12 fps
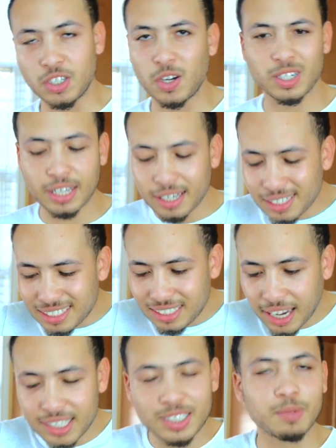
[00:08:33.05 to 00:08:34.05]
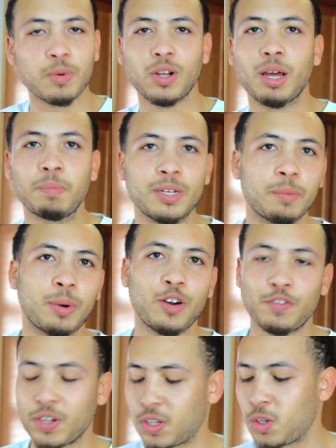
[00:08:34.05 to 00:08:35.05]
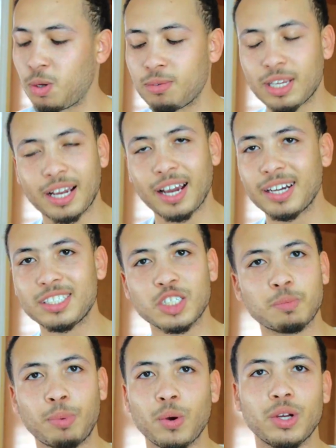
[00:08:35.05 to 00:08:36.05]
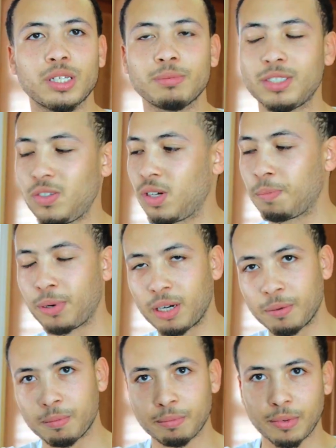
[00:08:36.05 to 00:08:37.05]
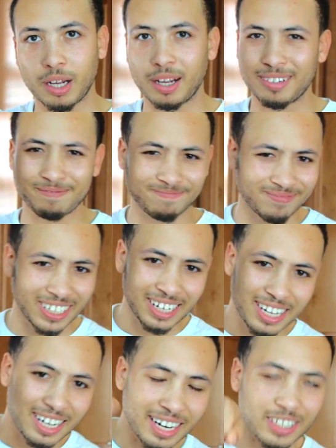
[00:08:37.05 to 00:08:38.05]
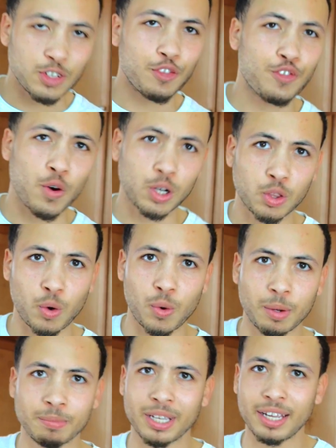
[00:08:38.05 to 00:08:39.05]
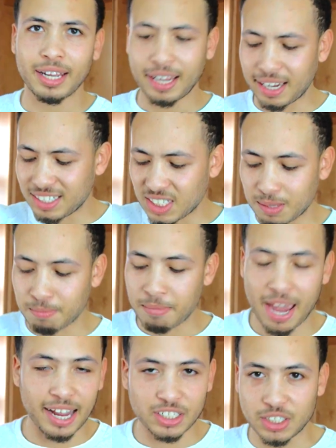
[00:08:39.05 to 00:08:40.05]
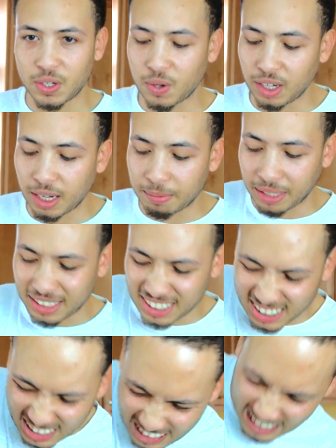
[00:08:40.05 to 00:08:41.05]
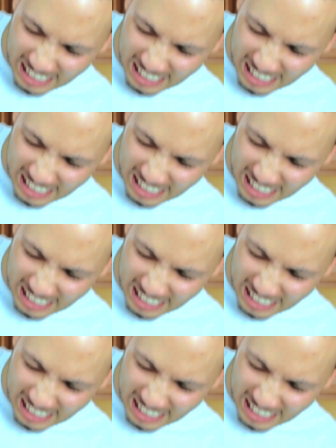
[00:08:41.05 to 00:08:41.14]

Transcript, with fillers: you notice I didn't dice them all up into perfect cubes. I kind of just boiled them so you could put a um, nice little fork through them and just mash it all up, like just,